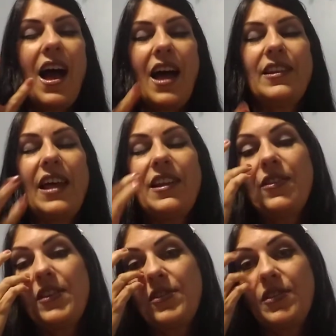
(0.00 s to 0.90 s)

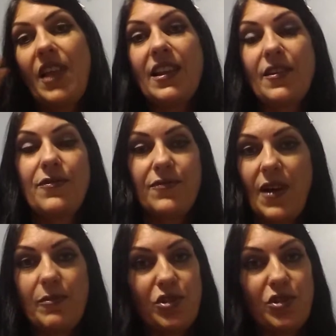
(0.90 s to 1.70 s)
I'm